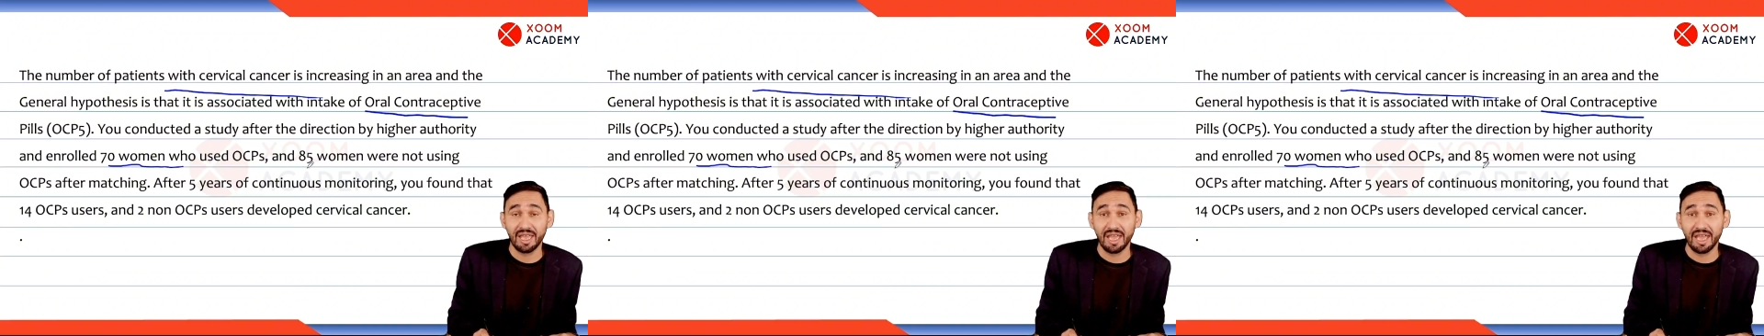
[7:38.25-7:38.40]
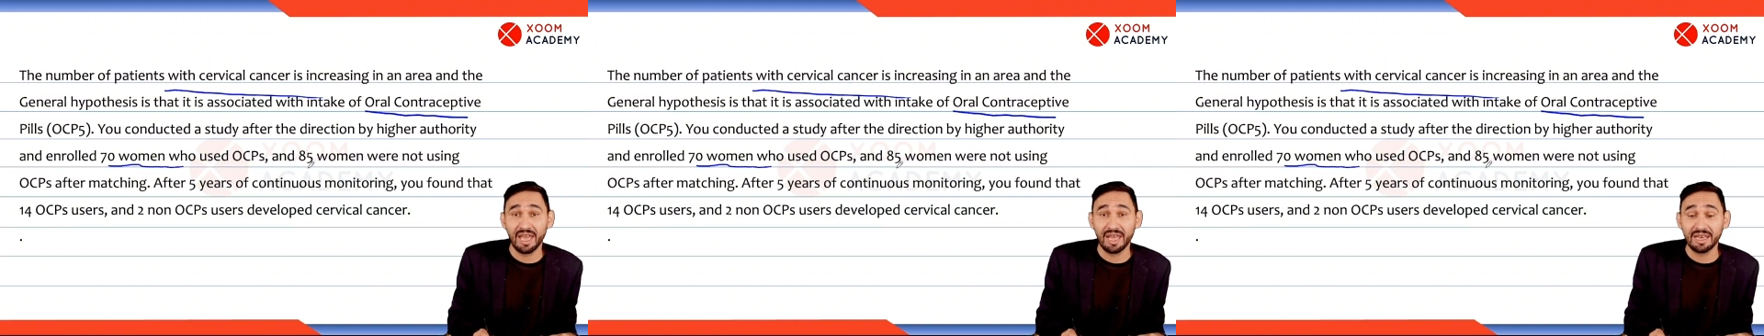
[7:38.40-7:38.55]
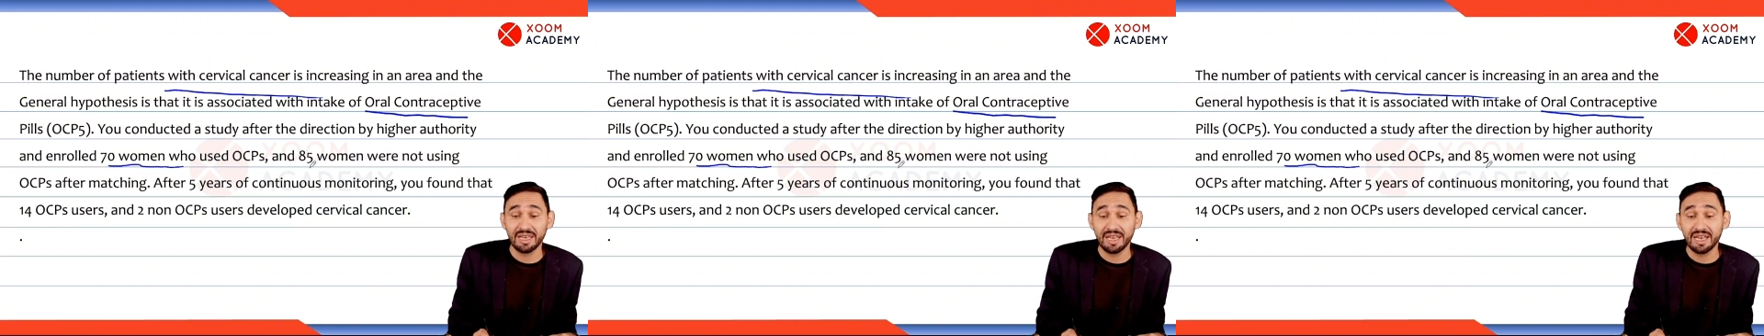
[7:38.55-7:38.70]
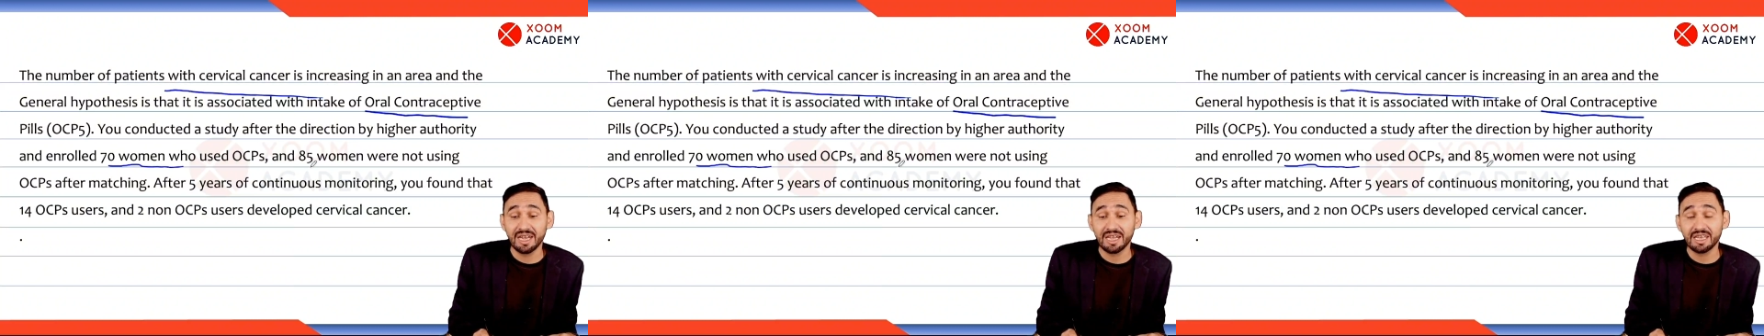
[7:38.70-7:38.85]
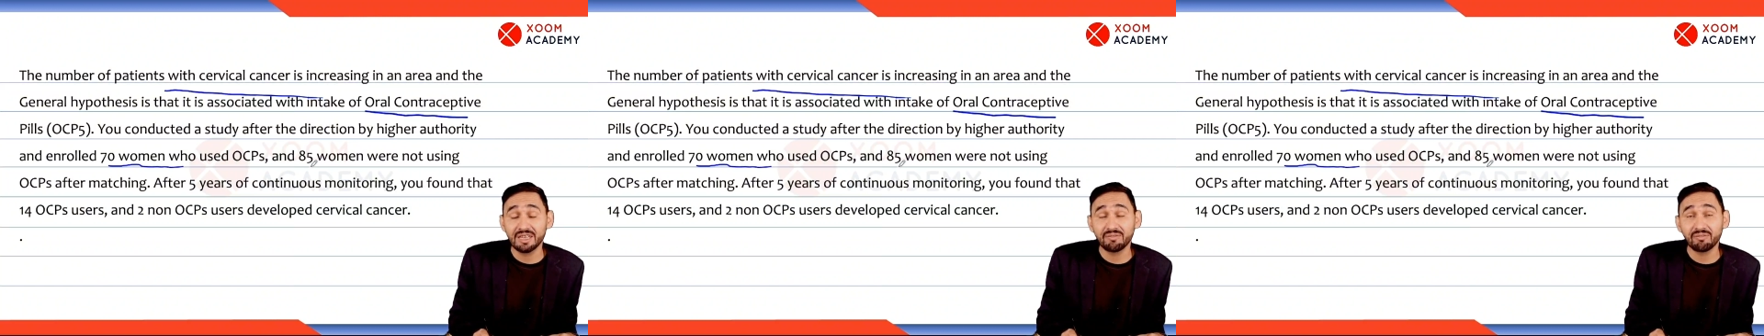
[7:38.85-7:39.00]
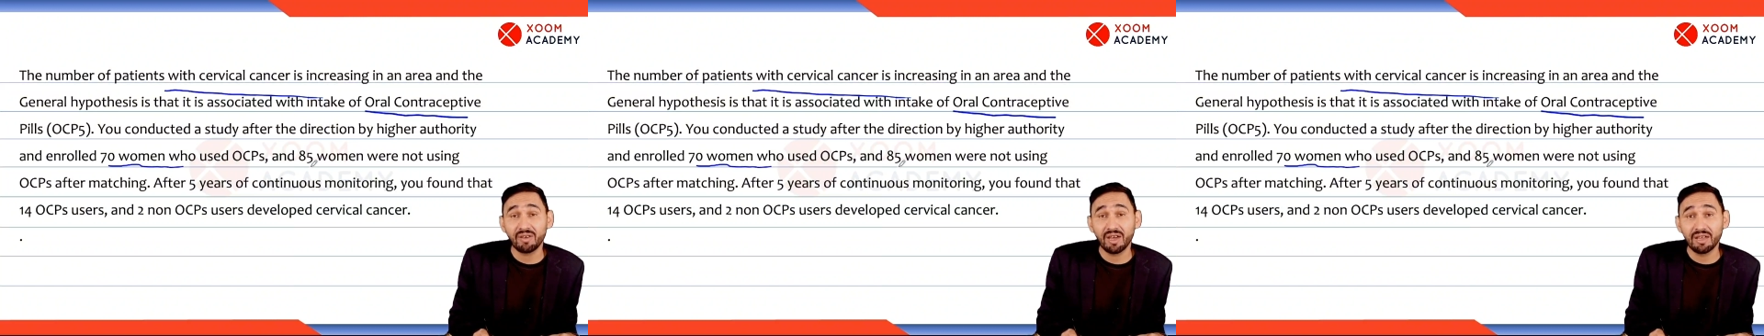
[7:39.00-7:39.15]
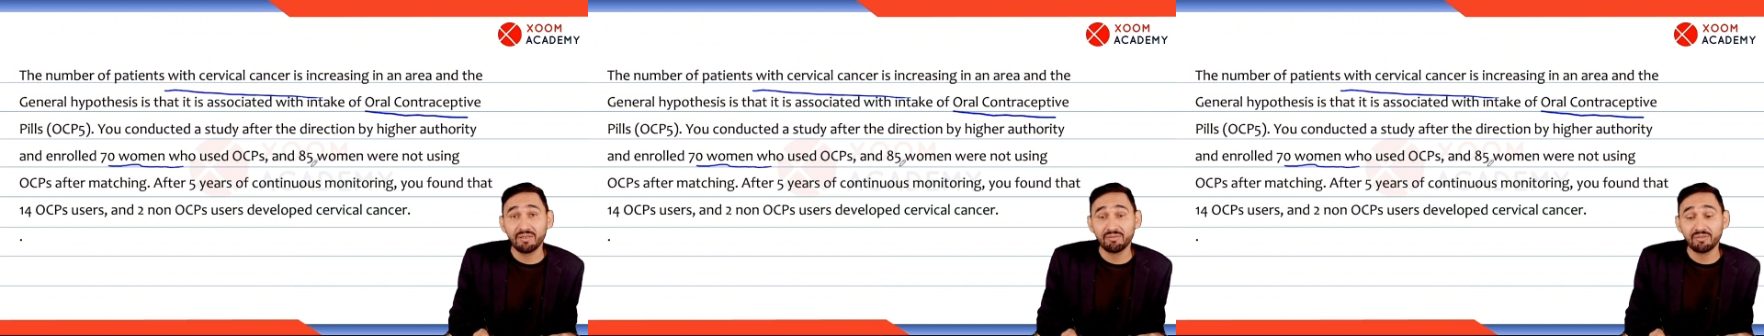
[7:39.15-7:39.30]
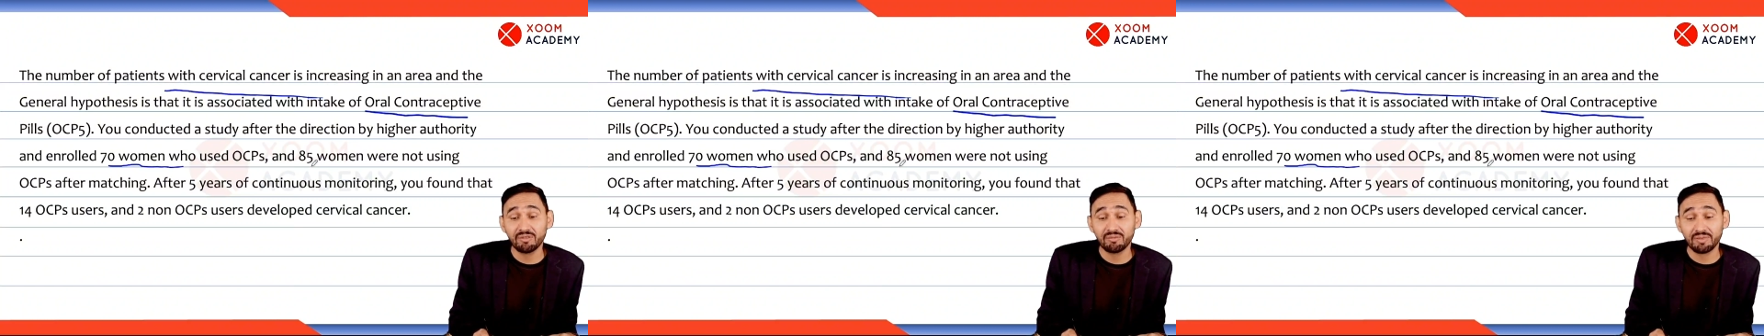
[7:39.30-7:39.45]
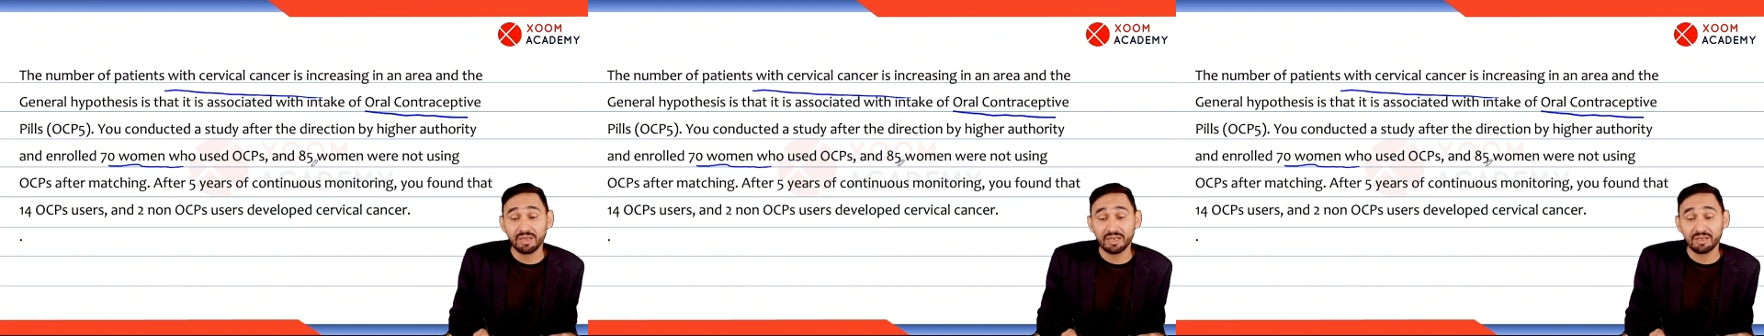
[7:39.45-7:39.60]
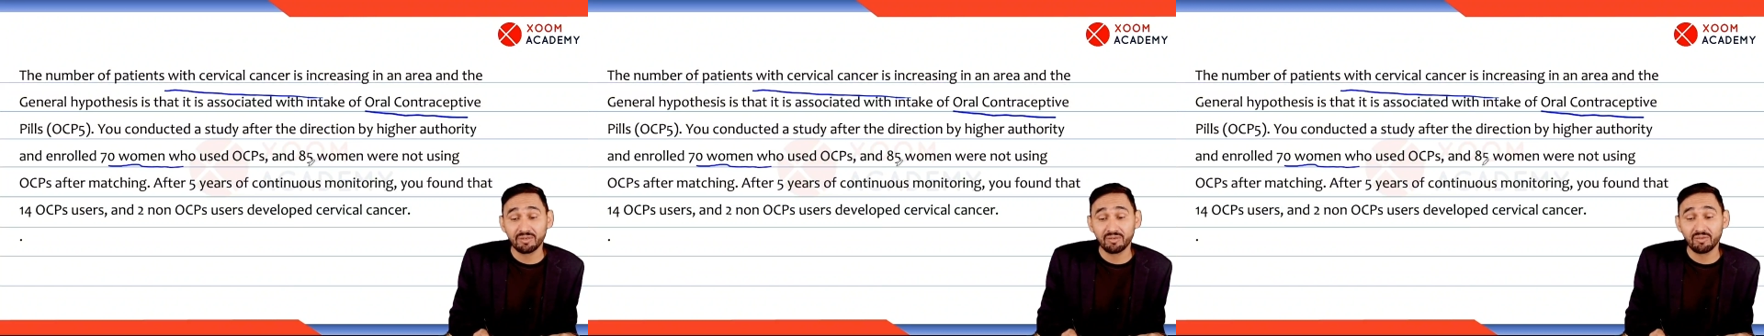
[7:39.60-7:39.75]
and 85
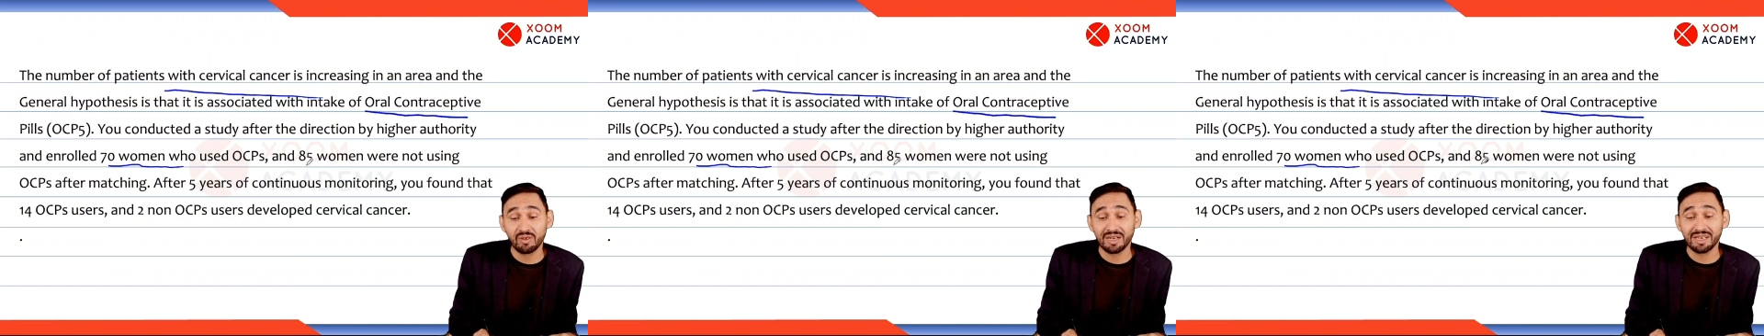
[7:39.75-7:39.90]
women who were